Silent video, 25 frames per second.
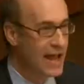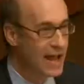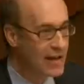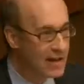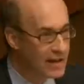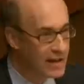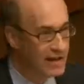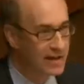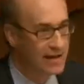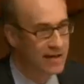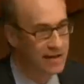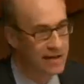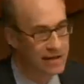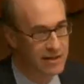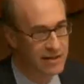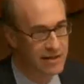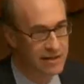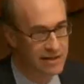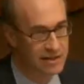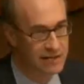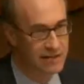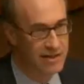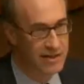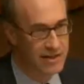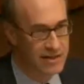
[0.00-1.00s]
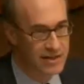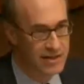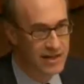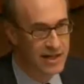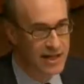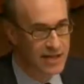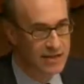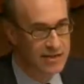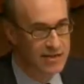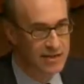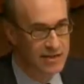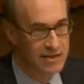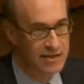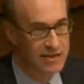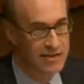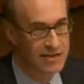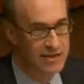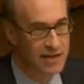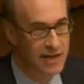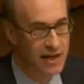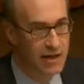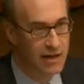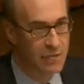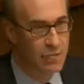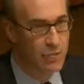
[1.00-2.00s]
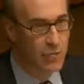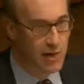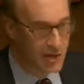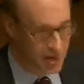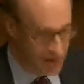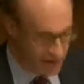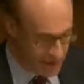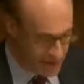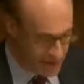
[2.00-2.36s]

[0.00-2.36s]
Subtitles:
any kind of consensus on what